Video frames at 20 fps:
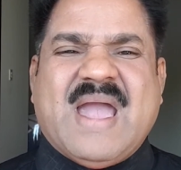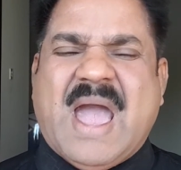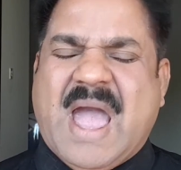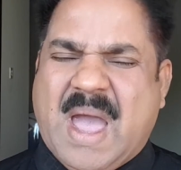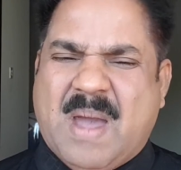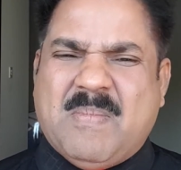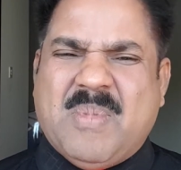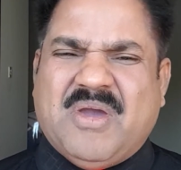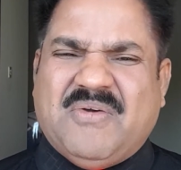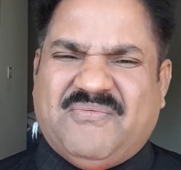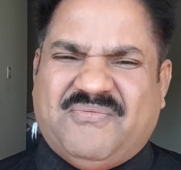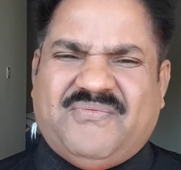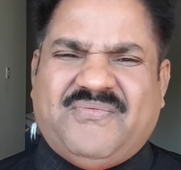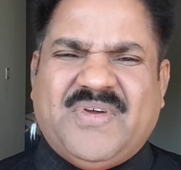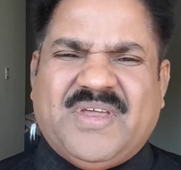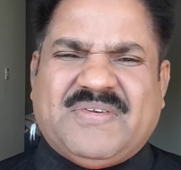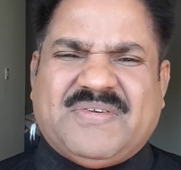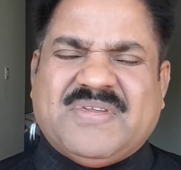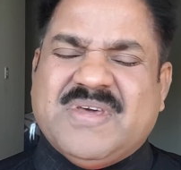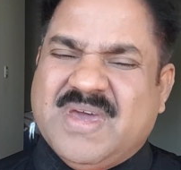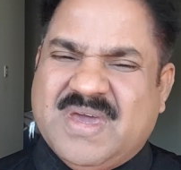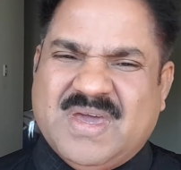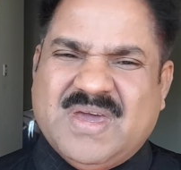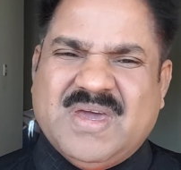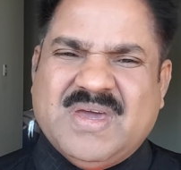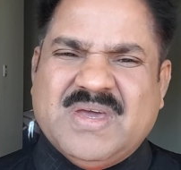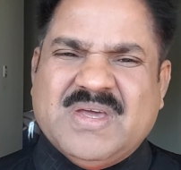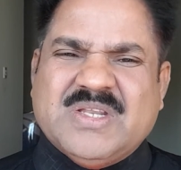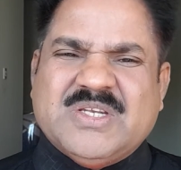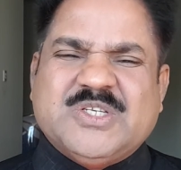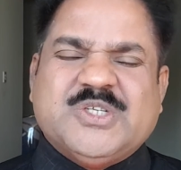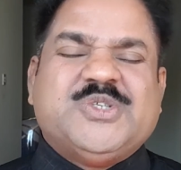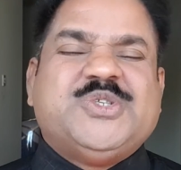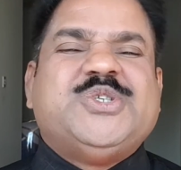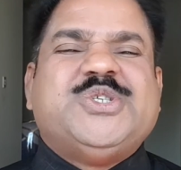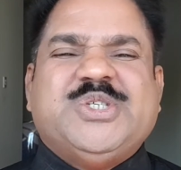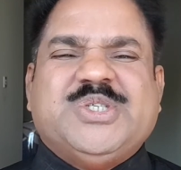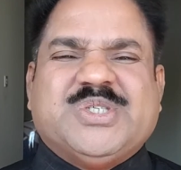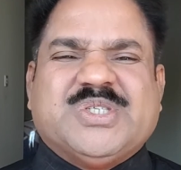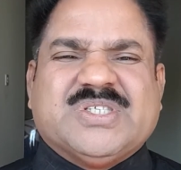Am I fit to
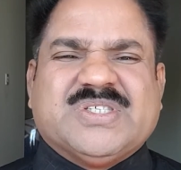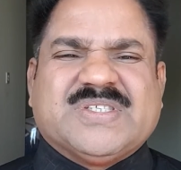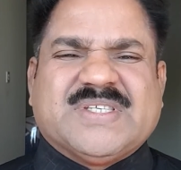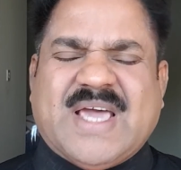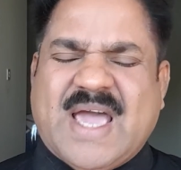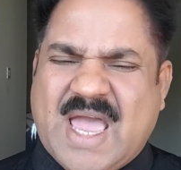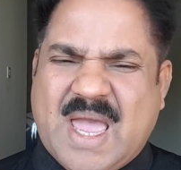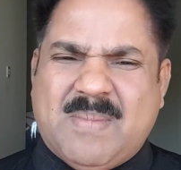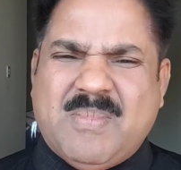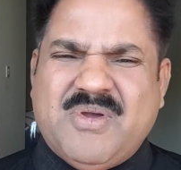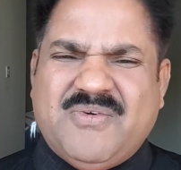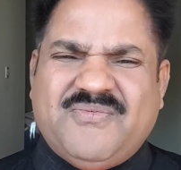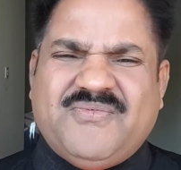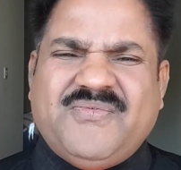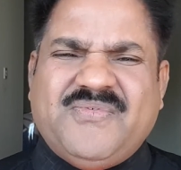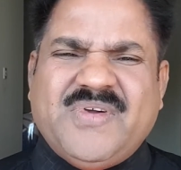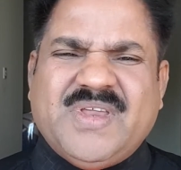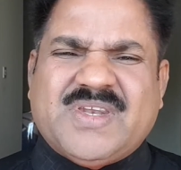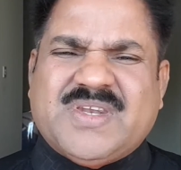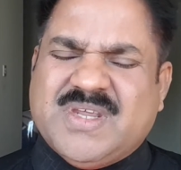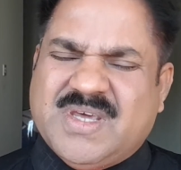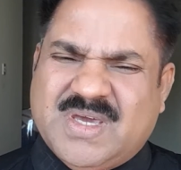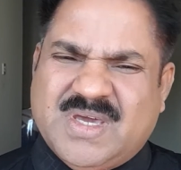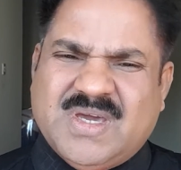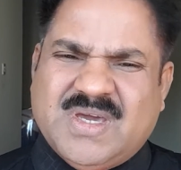Jesus? Am I fit